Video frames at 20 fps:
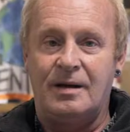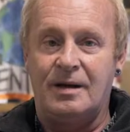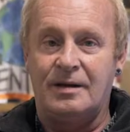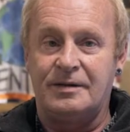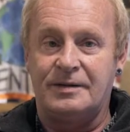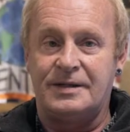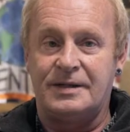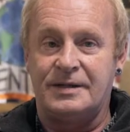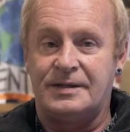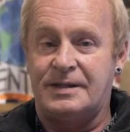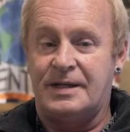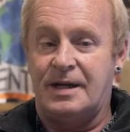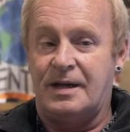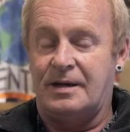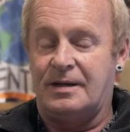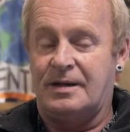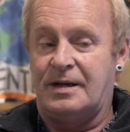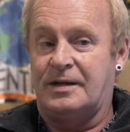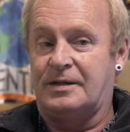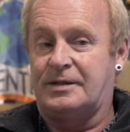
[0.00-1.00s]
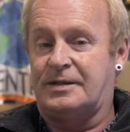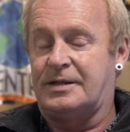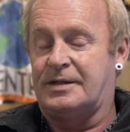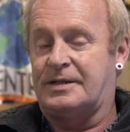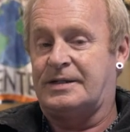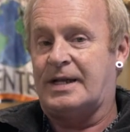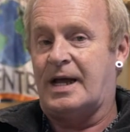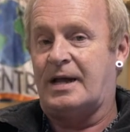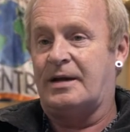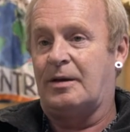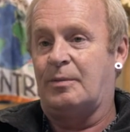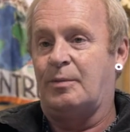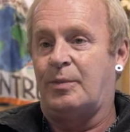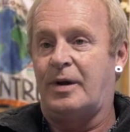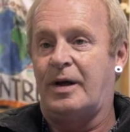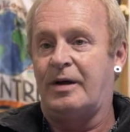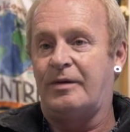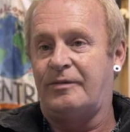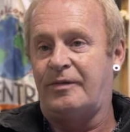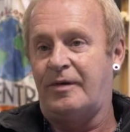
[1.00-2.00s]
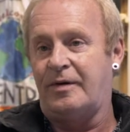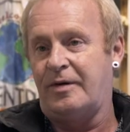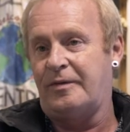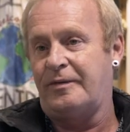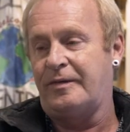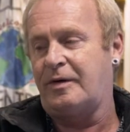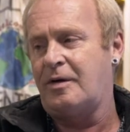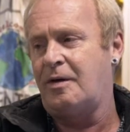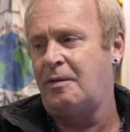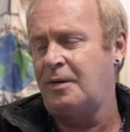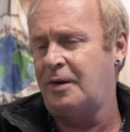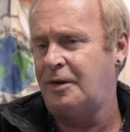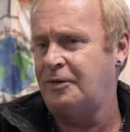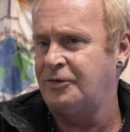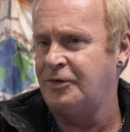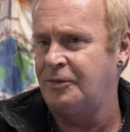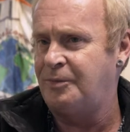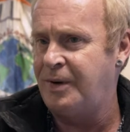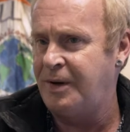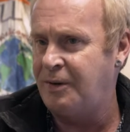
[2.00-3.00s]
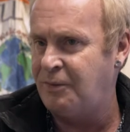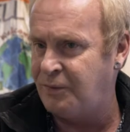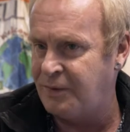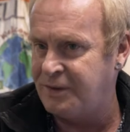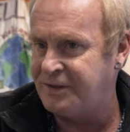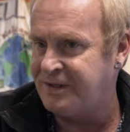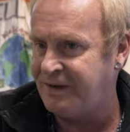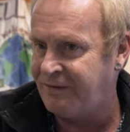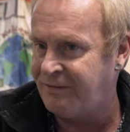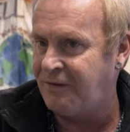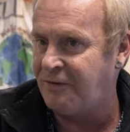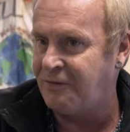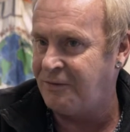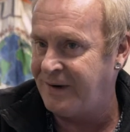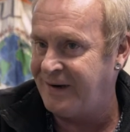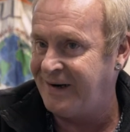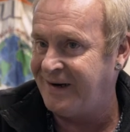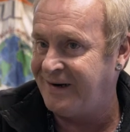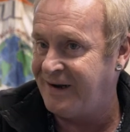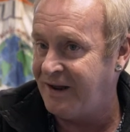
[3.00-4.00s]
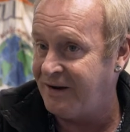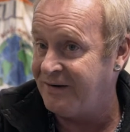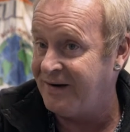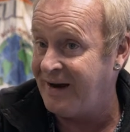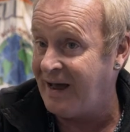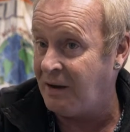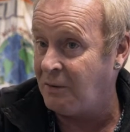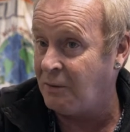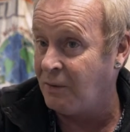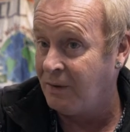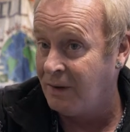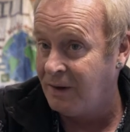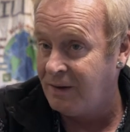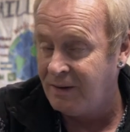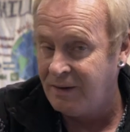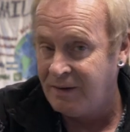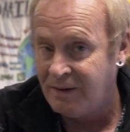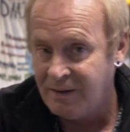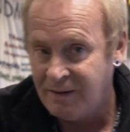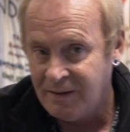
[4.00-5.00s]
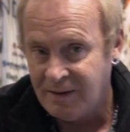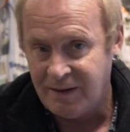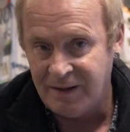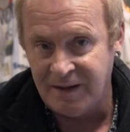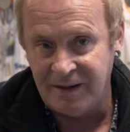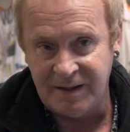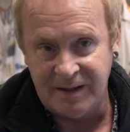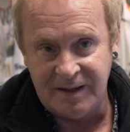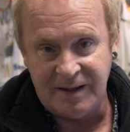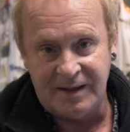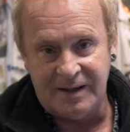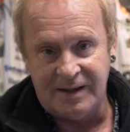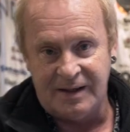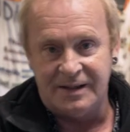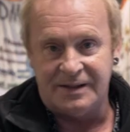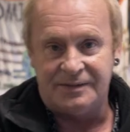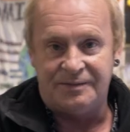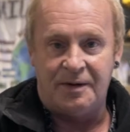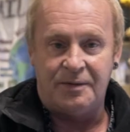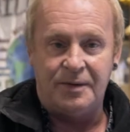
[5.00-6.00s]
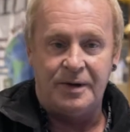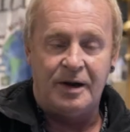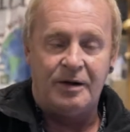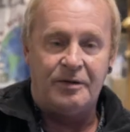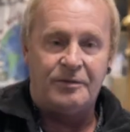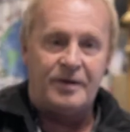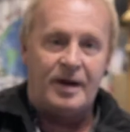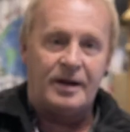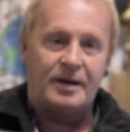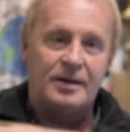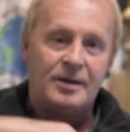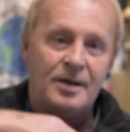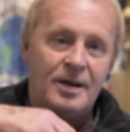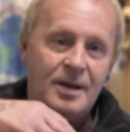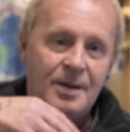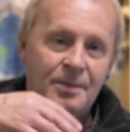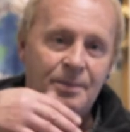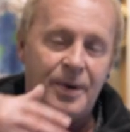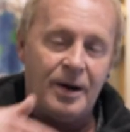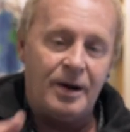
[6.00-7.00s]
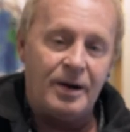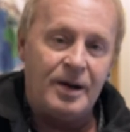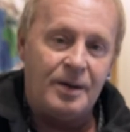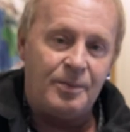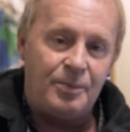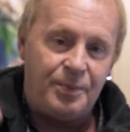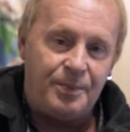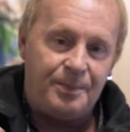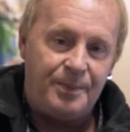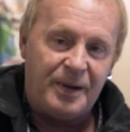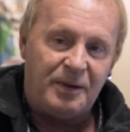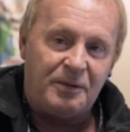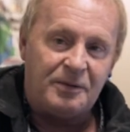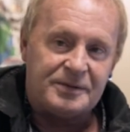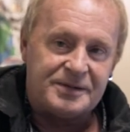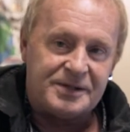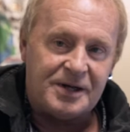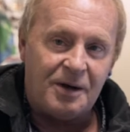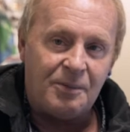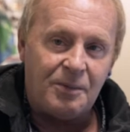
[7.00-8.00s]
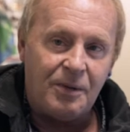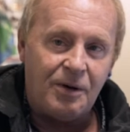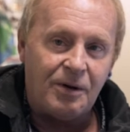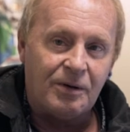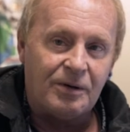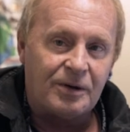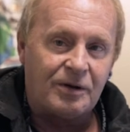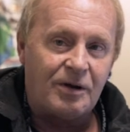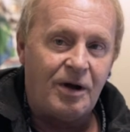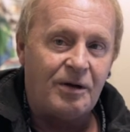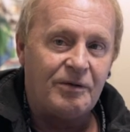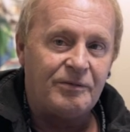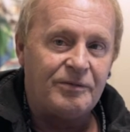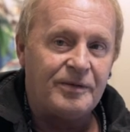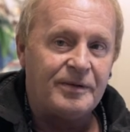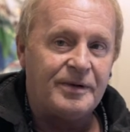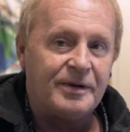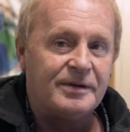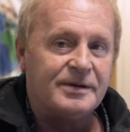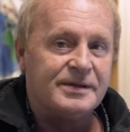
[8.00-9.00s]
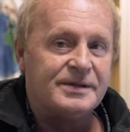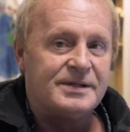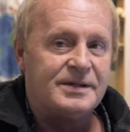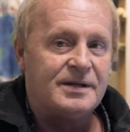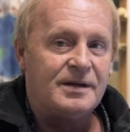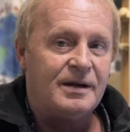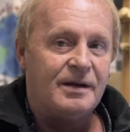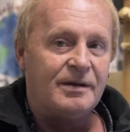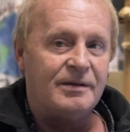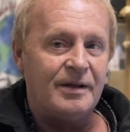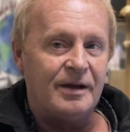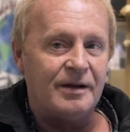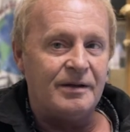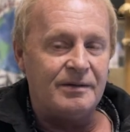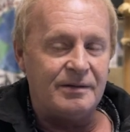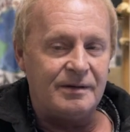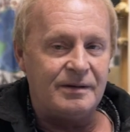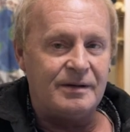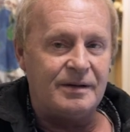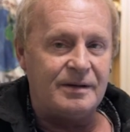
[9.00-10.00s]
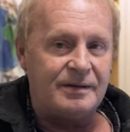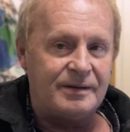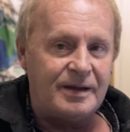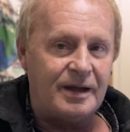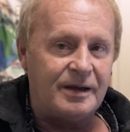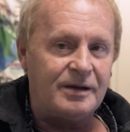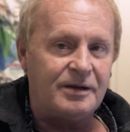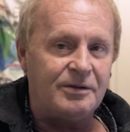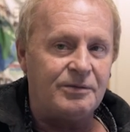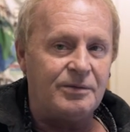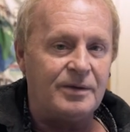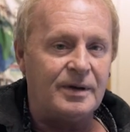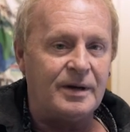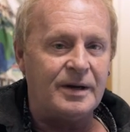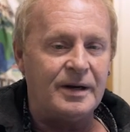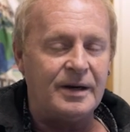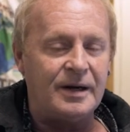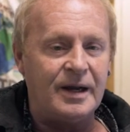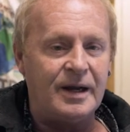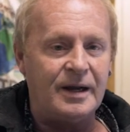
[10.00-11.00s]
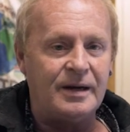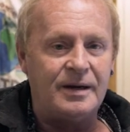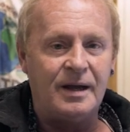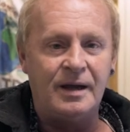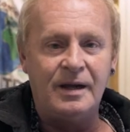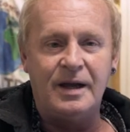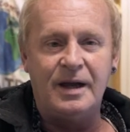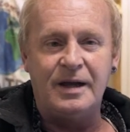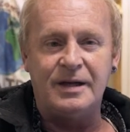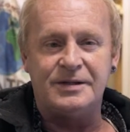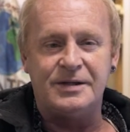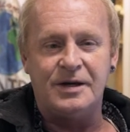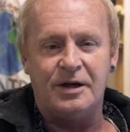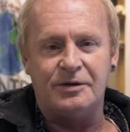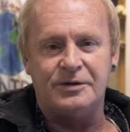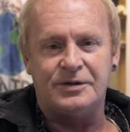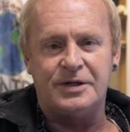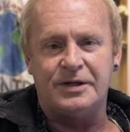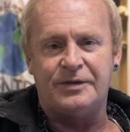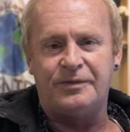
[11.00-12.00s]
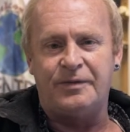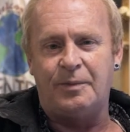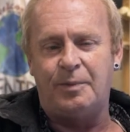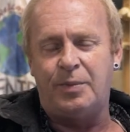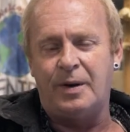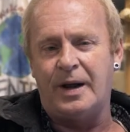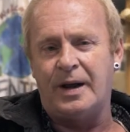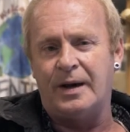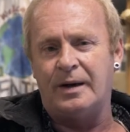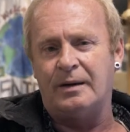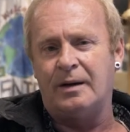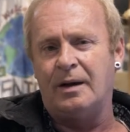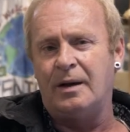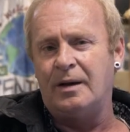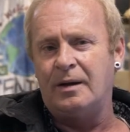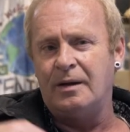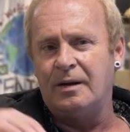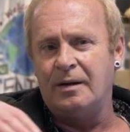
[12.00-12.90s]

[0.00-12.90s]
and to sit and to stand and play in front of a couple of hundred people, which I've already done now it, it's very nerve wracking, but it builds up all the confidence that that you really need. It's not just for playing